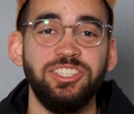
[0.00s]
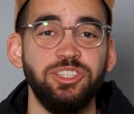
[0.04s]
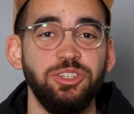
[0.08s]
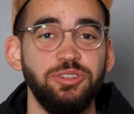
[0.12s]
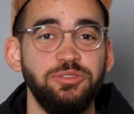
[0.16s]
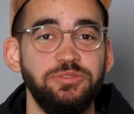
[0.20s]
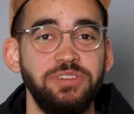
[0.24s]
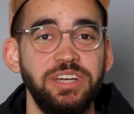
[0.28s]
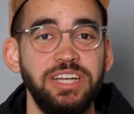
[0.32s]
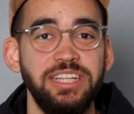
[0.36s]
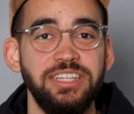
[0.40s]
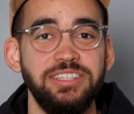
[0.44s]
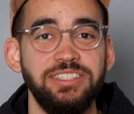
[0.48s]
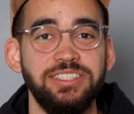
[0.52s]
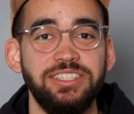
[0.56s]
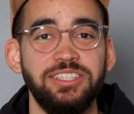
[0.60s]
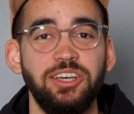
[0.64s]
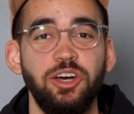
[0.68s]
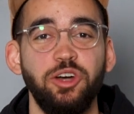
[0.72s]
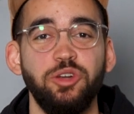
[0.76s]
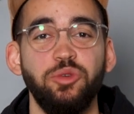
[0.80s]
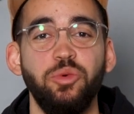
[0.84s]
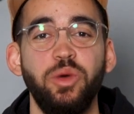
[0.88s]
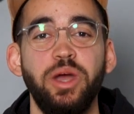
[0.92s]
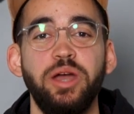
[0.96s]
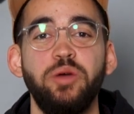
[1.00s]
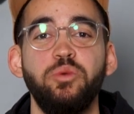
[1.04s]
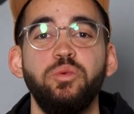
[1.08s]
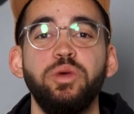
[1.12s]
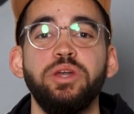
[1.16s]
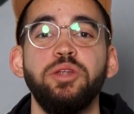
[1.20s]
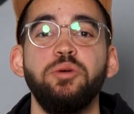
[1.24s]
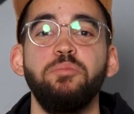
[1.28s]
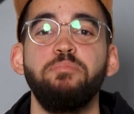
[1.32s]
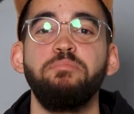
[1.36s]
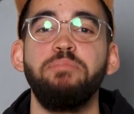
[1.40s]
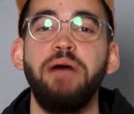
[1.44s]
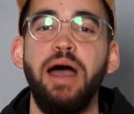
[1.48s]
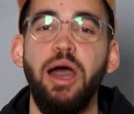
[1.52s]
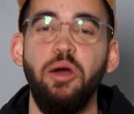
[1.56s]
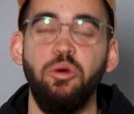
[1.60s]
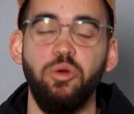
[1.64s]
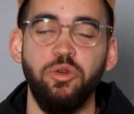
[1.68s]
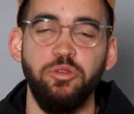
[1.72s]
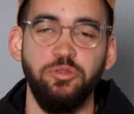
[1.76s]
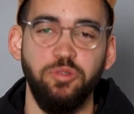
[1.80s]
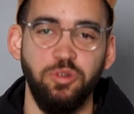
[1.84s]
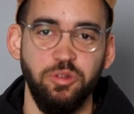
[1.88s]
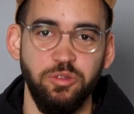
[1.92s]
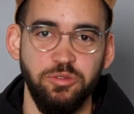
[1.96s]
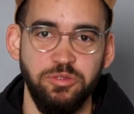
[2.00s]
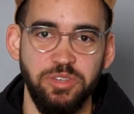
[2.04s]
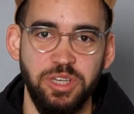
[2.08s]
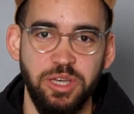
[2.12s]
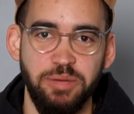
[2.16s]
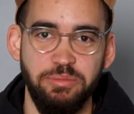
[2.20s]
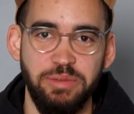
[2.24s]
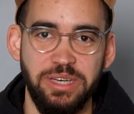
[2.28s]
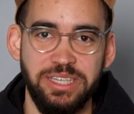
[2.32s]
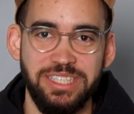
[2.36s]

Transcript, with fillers: surveillance hardware with a powerful V M